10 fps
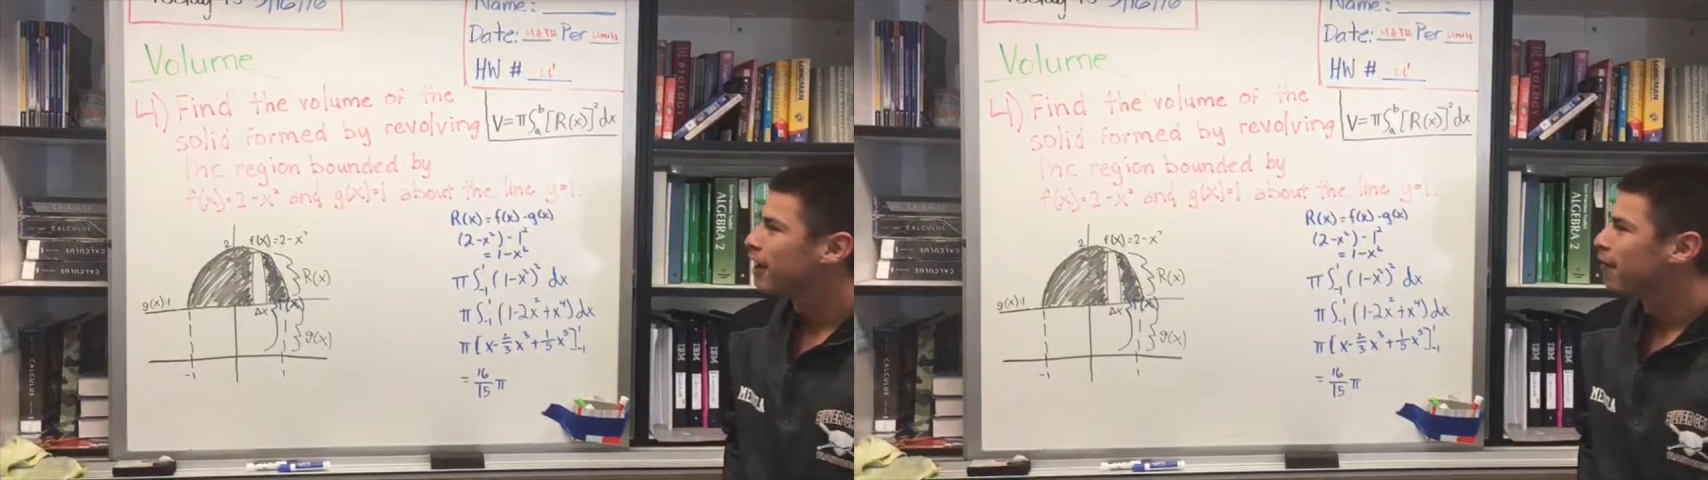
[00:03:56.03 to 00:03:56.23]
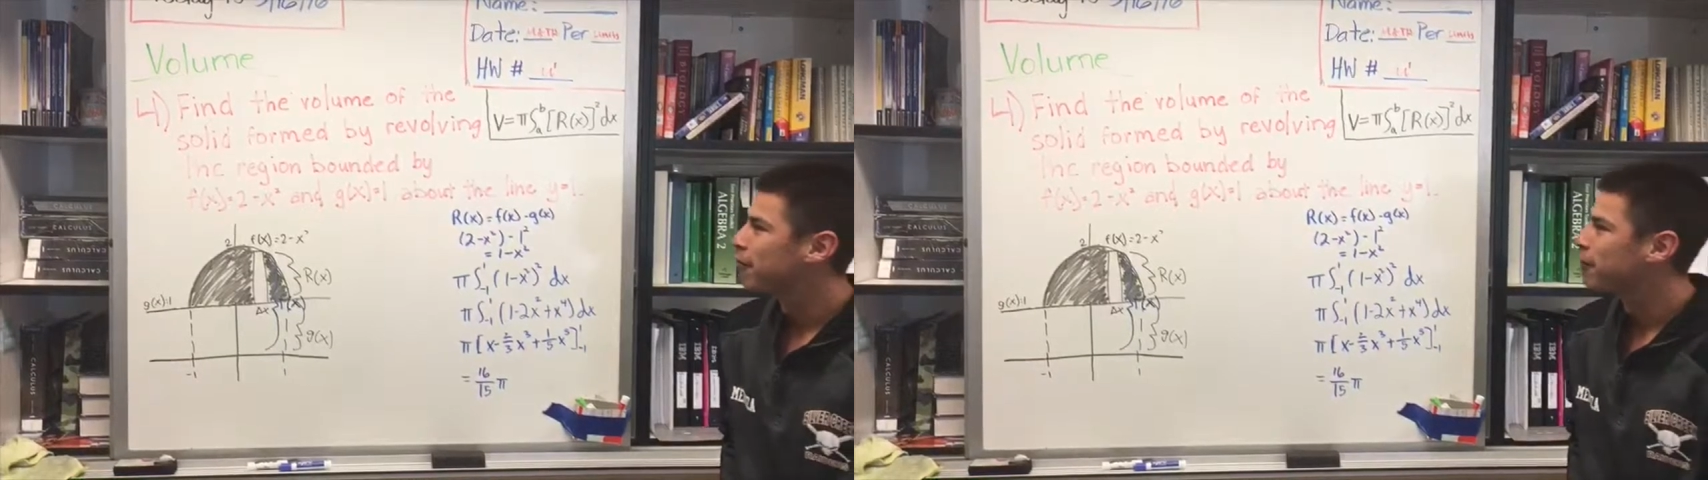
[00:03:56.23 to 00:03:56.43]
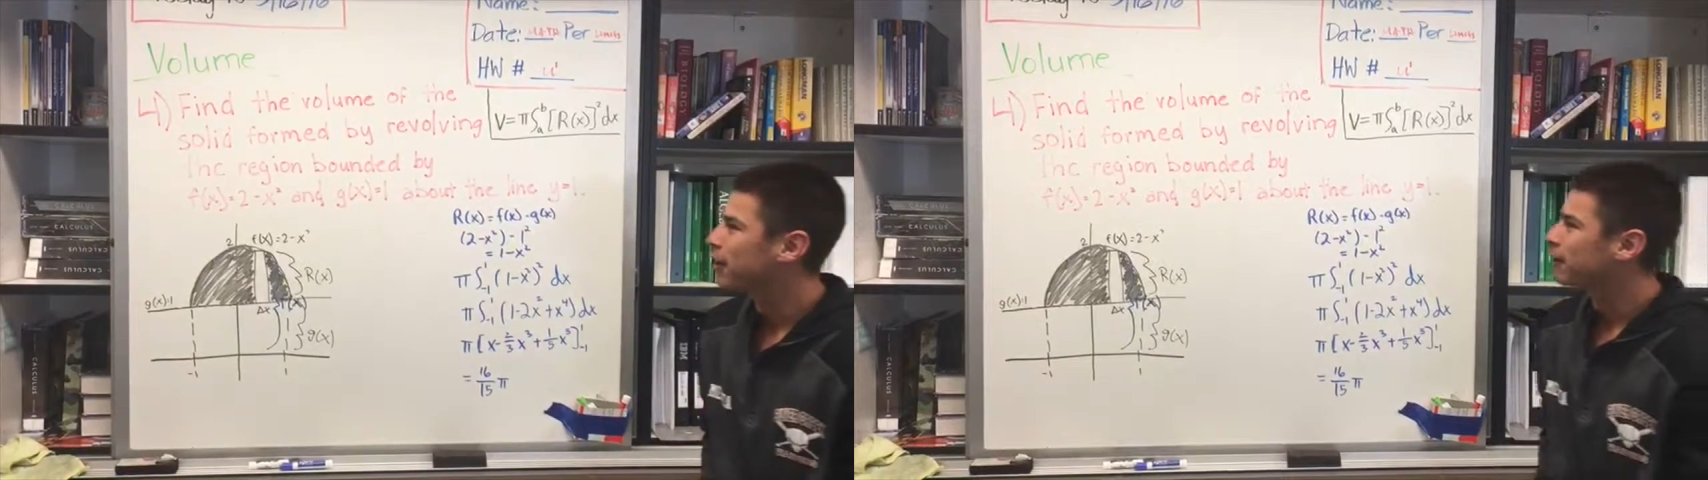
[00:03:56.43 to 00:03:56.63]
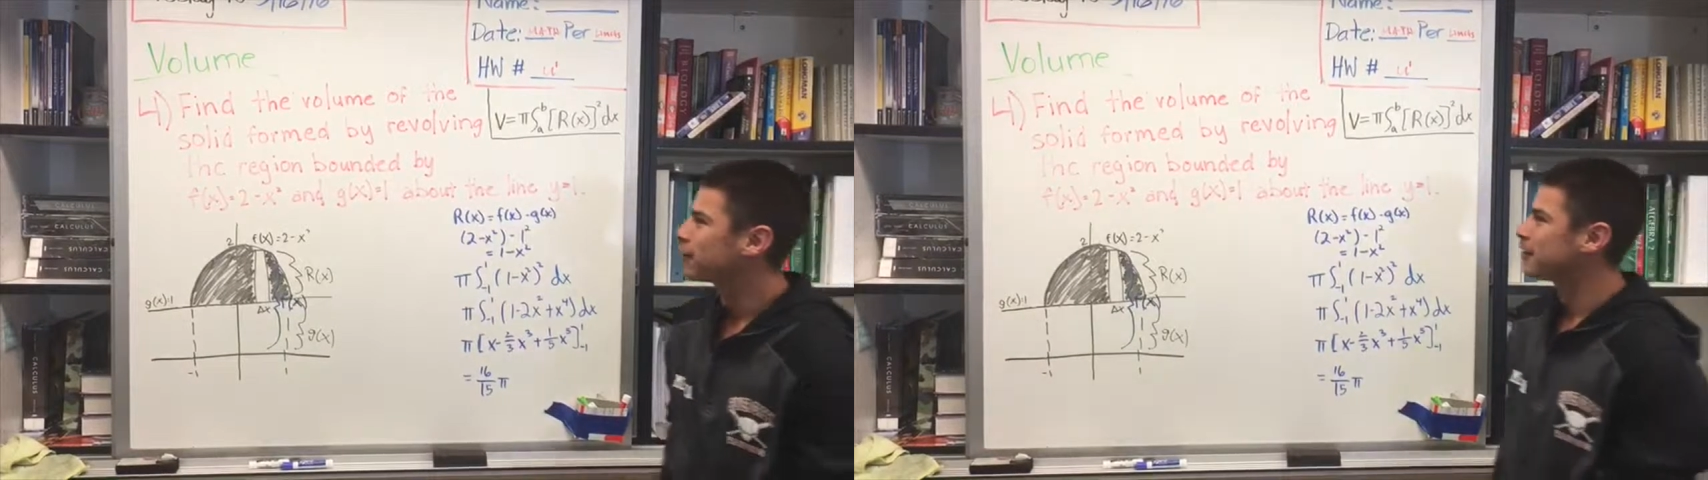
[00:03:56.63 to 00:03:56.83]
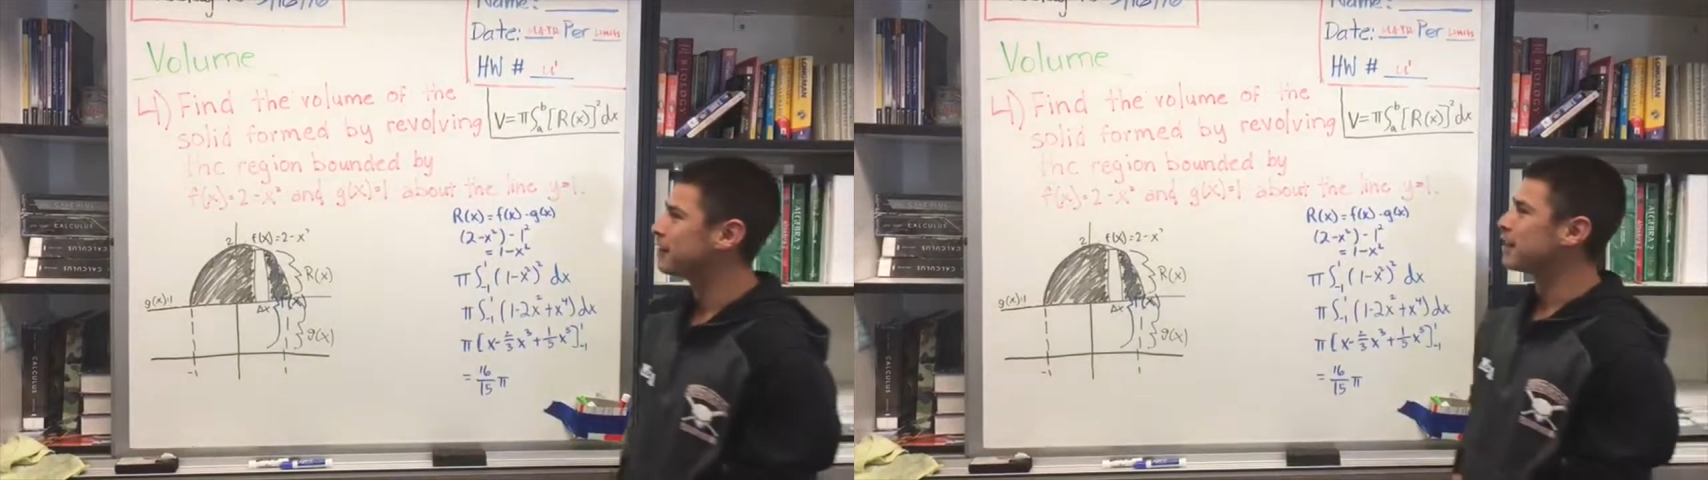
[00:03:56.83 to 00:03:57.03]
f of
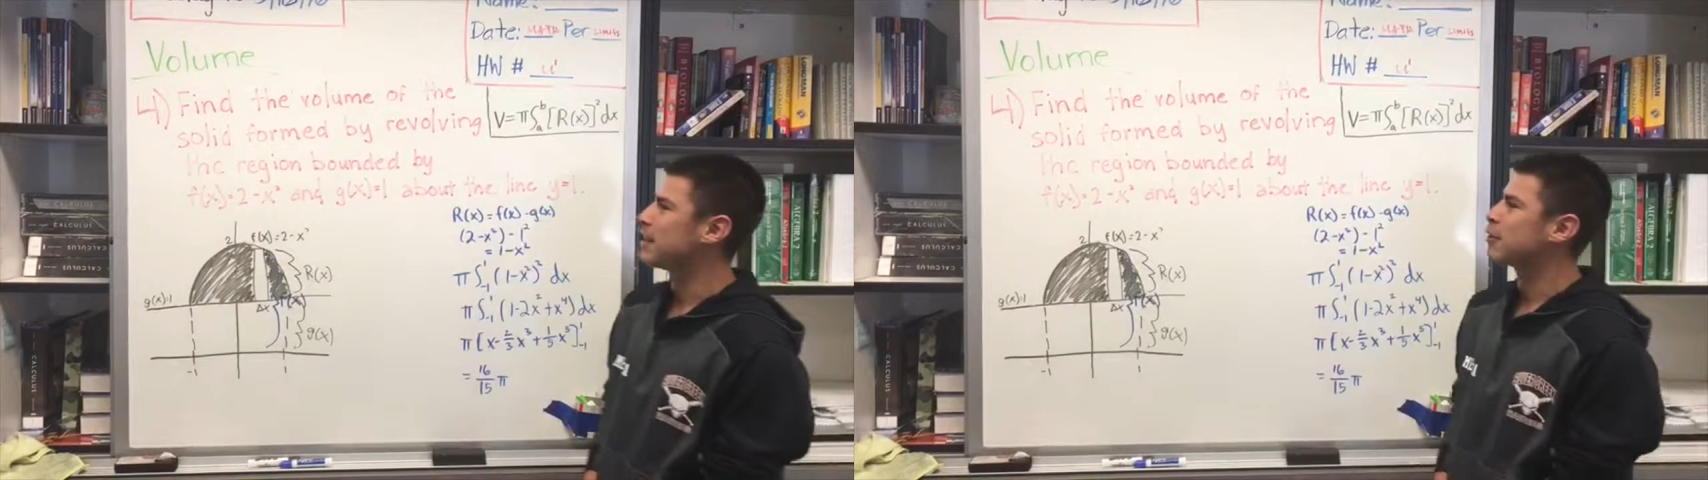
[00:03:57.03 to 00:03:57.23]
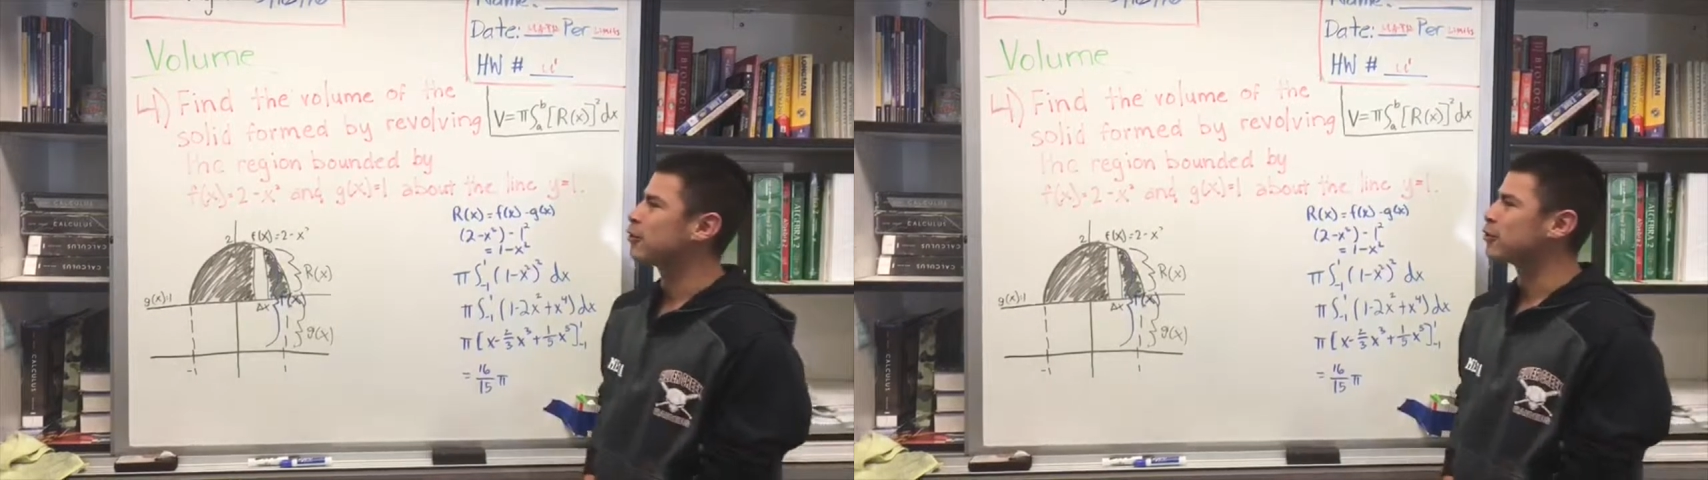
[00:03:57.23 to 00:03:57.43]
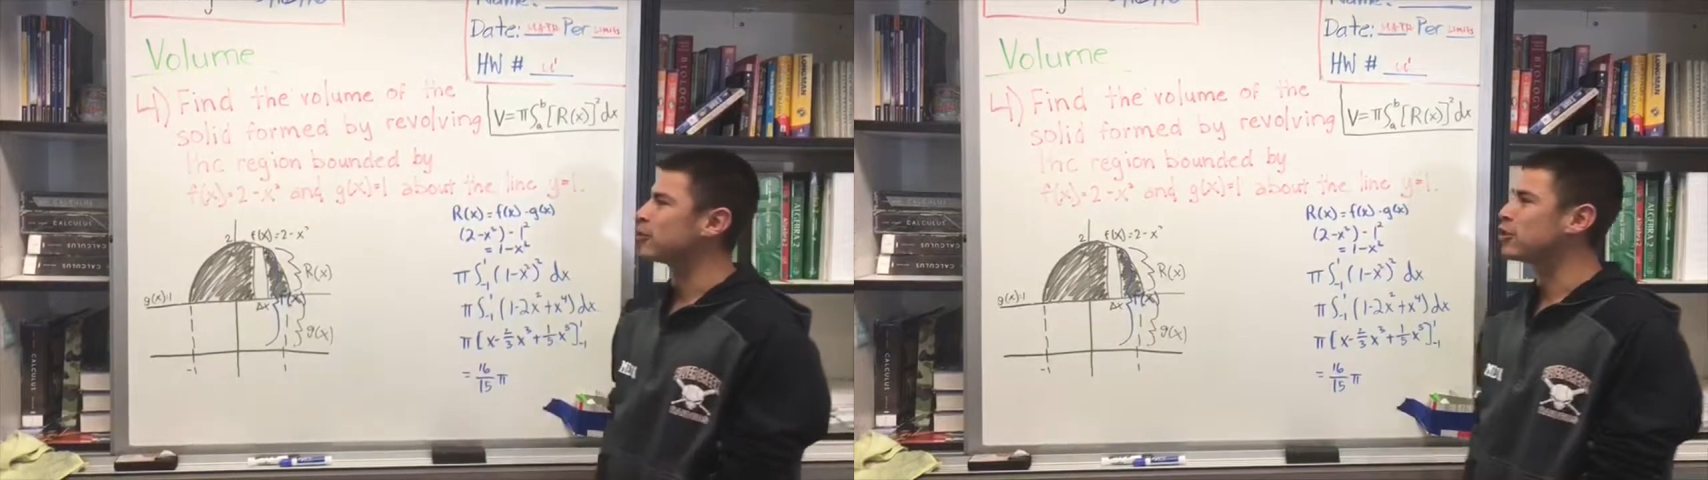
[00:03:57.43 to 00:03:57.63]
x equals